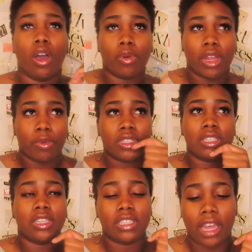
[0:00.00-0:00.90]
When I went
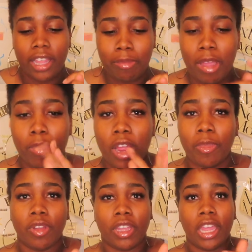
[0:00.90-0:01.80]
to my
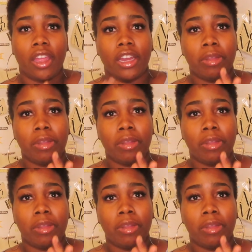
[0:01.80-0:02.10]
primary care,